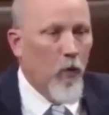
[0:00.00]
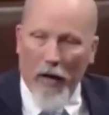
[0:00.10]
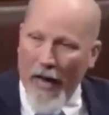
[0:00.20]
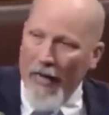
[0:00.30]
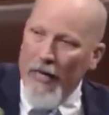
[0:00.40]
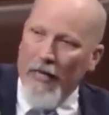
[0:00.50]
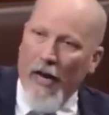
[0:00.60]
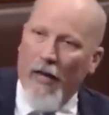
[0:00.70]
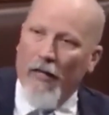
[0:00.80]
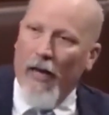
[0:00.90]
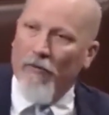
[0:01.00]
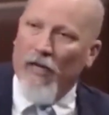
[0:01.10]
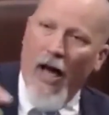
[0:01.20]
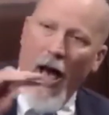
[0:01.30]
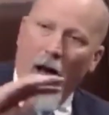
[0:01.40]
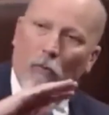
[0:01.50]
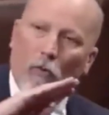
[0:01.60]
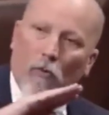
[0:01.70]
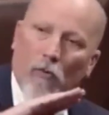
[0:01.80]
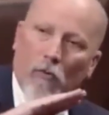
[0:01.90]
Will any colleague, I
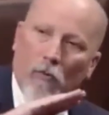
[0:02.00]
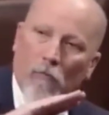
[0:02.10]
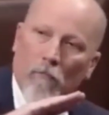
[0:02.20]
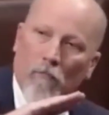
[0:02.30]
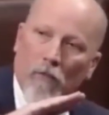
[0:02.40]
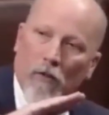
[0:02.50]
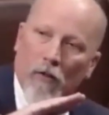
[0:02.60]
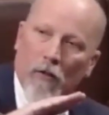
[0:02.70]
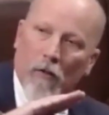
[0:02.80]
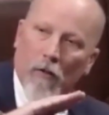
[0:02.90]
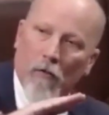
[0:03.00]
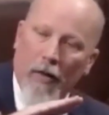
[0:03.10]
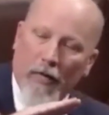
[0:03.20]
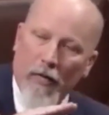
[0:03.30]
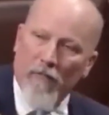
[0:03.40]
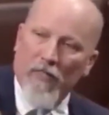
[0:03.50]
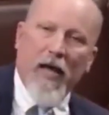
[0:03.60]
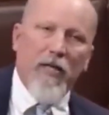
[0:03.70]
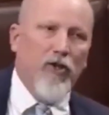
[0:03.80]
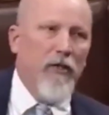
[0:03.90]
will make an
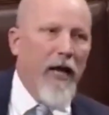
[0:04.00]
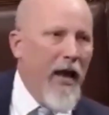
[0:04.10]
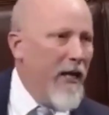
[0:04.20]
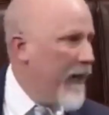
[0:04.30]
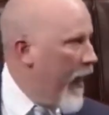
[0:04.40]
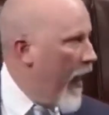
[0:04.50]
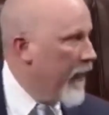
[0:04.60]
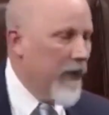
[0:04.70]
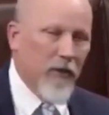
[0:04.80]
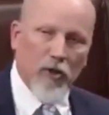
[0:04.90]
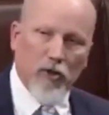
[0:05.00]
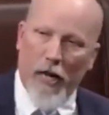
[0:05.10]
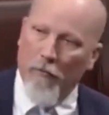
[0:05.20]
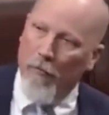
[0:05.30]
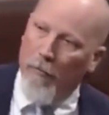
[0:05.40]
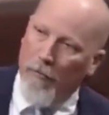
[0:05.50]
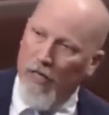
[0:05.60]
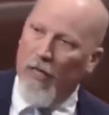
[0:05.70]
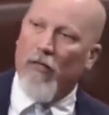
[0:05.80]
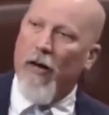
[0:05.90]
invitation to any colleague in the chamber, but
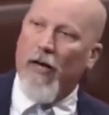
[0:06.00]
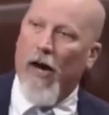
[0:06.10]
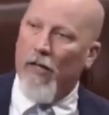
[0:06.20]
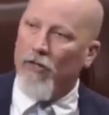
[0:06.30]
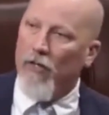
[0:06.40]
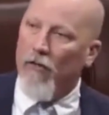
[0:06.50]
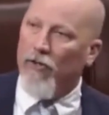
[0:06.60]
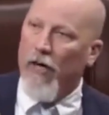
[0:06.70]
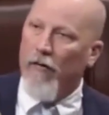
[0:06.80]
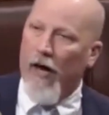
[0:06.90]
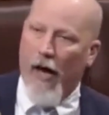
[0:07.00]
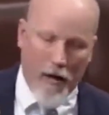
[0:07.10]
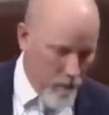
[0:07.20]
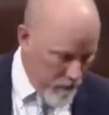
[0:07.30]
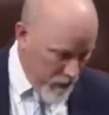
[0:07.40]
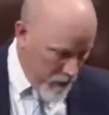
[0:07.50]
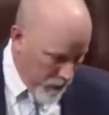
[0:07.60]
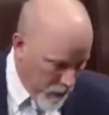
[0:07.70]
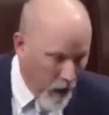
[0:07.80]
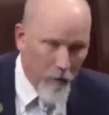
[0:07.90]
particularly my colleagues on the other side of the aisle,
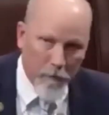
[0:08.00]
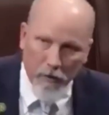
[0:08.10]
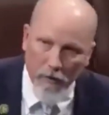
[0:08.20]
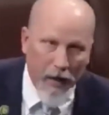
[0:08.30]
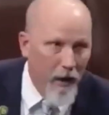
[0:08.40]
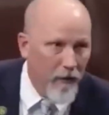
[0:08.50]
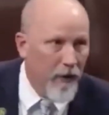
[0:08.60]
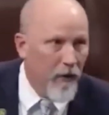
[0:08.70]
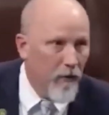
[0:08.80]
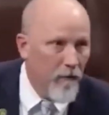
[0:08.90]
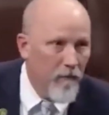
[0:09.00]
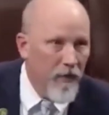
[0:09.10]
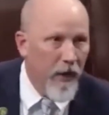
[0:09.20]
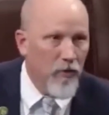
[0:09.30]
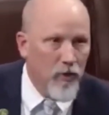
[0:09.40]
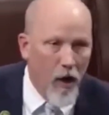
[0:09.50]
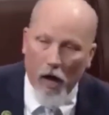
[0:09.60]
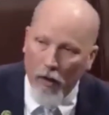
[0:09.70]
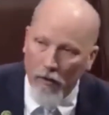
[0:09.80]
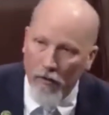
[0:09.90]
come down here and
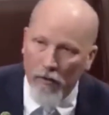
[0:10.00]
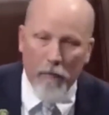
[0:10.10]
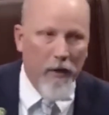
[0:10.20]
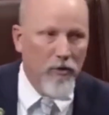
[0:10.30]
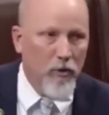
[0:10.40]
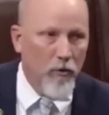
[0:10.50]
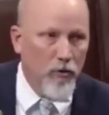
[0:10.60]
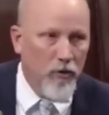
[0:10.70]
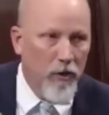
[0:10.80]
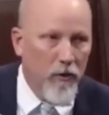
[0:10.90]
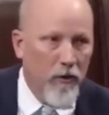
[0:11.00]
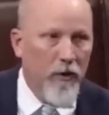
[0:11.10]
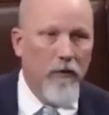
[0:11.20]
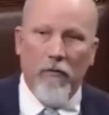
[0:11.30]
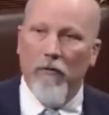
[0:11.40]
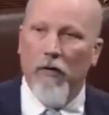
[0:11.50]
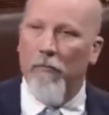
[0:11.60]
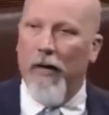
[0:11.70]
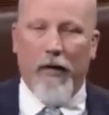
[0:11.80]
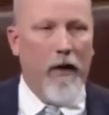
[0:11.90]
talk about Social Security
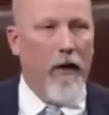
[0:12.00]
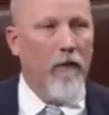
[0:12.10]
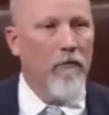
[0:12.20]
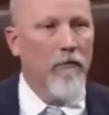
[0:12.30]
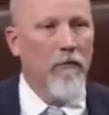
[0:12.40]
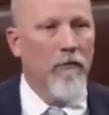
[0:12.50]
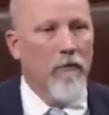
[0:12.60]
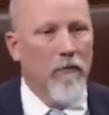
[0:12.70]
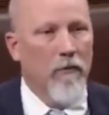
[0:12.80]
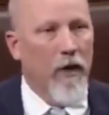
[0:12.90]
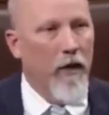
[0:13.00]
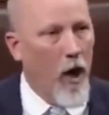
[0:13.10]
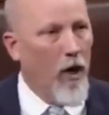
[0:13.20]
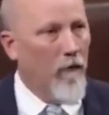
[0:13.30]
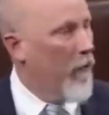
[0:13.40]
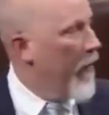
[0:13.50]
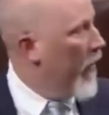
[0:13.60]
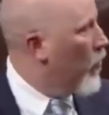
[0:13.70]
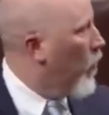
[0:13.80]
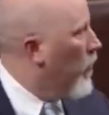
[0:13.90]
and Medicare and all of our
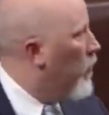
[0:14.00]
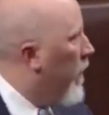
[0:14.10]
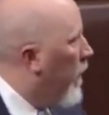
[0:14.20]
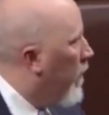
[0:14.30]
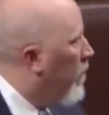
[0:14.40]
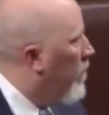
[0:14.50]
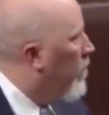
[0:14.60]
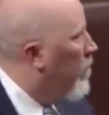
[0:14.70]
mandatory spending.